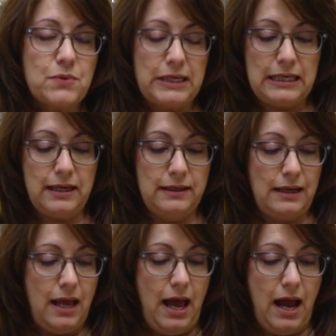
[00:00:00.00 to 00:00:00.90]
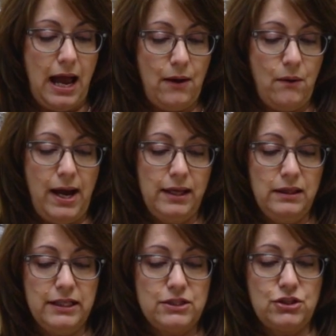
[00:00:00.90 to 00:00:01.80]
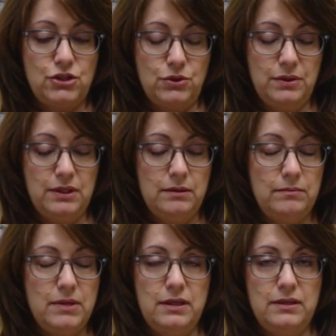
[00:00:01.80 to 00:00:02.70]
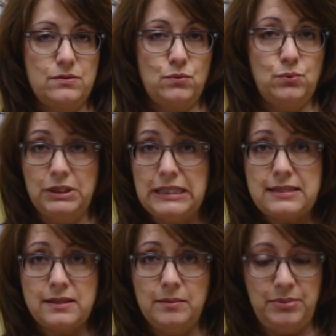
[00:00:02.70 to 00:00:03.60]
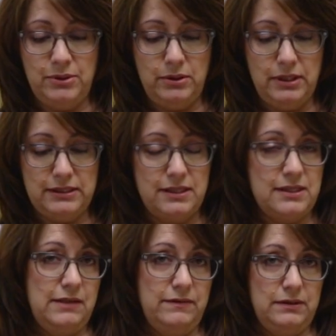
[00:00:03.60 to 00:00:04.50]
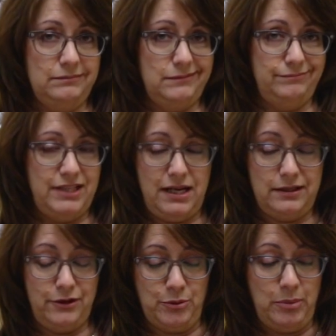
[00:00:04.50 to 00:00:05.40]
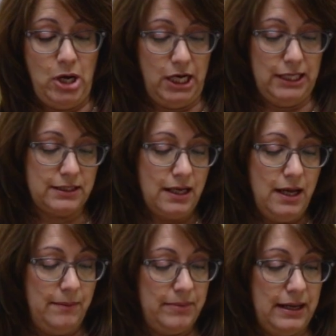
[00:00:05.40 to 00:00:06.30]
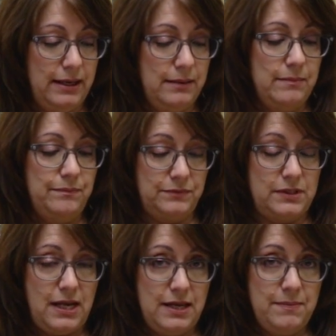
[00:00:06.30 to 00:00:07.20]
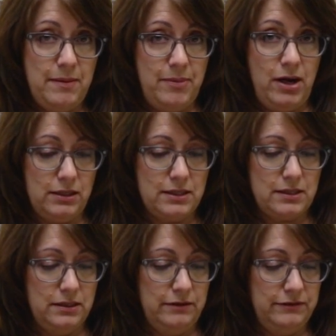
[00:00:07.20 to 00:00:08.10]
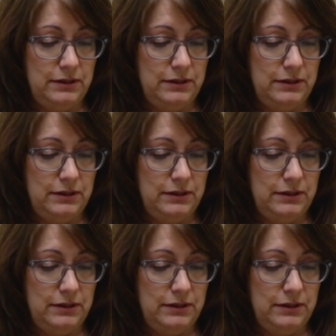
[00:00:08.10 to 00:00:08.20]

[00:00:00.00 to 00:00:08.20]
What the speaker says: ready. And how I like to do them is really simple. It doesn't even take another pot. But I take my box of